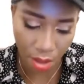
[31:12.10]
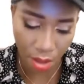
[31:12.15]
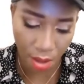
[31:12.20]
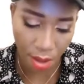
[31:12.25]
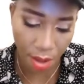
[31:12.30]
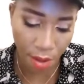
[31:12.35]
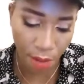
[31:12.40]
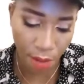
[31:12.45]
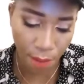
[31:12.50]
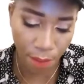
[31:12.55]

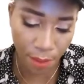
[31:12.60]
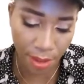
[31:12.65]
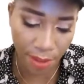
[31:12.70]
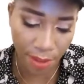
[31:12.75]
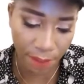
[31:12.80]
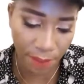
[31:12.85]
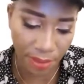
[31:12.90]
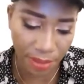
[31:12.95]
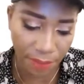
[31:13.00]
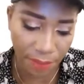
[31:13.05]
I'll buy,
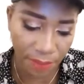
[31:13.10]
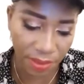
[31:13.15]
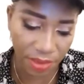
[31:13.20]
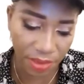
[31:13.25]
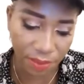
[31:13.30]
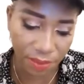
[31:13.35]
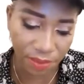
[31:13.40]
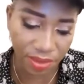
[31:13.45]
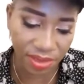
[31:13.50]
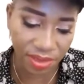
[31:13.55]

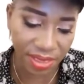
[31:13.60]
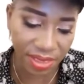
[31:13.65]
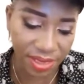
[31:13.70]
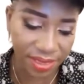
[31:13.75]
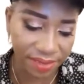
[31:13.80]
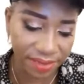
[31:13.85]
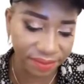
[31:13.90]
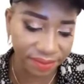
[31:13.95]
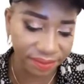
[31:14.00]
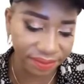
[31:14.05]
but
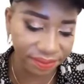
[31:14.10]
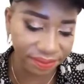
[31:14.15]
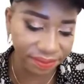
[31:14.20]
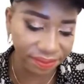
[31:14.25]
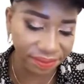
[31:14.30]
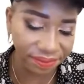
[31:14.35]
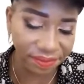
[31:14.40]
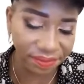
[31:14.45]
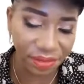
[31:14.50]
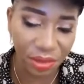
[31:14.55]
then
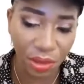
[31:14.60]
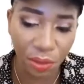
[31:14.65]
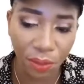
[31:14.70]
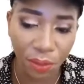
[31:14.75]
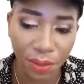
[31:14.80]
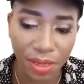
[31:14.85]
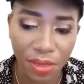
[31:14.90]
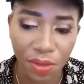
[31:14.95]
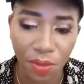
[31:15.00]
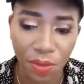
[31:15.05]

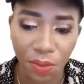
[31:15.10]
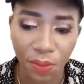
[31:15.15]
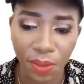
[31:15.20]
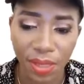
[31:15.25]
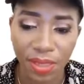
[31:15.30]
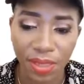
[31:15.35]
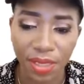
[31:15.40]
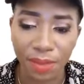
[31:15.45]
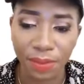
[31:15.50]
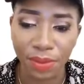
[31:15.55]
nowhere to wear
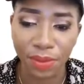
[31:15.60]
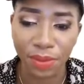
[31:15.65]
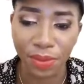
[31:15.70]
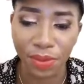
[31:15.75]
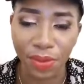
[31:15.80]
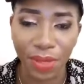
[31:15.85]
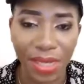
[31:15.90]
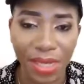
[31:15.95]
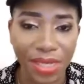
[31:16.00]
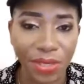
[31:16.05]
them to.
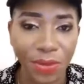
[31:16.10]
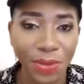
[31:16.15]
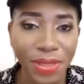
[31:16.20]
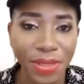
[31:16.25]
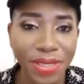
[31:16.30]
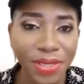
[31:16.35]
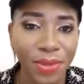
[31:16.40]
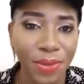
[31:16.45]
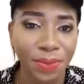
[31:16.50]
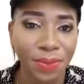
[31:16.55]
So I
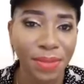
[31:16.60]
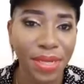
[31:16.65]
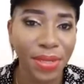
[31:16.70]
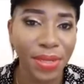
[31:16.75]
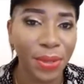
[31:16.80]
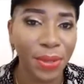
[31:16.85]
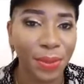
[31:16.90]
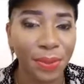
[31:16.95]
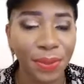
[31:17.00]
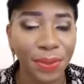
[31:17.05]
switched to
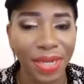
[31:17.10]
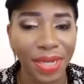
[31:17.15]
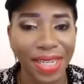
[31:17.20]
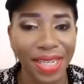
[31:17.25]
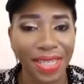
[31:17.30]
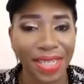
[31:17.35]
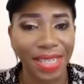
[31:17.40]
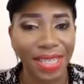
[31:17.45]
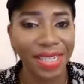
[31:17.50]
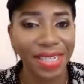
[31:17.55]
makeup.
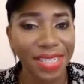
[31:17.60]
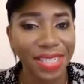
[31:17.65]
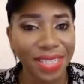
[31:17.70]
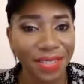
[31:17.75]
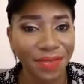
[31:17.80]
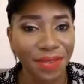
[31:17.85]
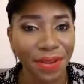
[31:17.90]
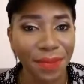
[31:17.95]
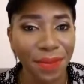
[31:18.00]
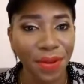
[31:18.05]
Like at least
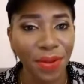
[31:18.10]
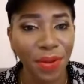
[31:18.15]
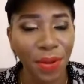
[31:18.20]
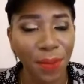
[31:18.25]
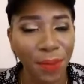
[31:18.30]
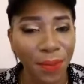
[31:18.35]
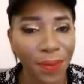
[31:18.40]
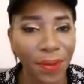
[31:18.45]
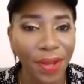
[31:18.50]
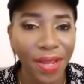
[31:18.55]
if I make
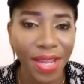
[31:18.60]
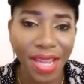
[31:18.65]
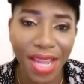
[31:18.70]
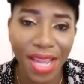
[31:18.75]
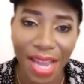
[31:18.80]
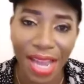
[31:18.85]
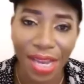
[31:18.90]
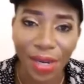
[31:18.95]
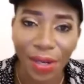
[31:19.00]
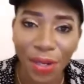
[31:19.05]
up,
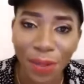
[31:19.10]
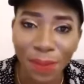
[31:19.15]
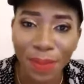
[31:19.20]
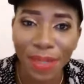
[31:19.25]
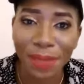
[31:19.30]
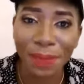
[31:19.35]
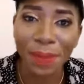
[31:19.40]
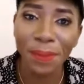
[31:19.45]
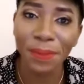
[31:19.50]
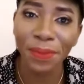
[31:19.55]
I come
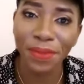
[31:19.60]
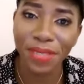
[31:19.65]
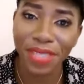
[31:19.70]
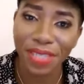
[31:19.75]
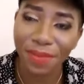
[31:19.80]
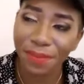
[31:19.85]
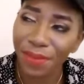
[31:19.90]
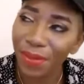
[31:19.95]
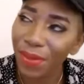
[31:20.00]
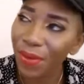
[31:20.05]
out, people
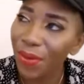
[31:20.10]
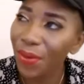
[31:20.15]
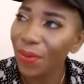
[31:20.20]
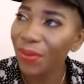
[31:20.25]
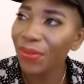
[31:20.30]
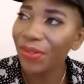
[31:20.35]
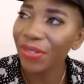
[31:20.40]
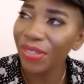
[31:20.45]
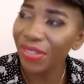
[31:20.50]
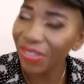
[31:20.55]
see me, oh,
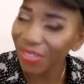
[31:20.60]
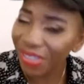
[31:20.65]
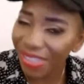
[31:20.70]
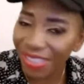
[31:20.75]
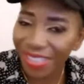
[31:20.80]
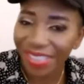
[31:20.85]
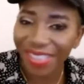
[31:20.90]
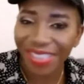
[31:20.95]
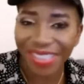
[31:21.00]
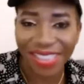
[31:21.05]
you look
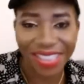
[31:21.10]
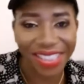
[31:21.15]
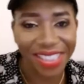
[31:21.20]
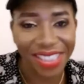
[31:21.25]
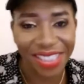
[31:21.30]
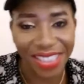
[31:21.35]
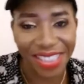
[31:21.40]
good.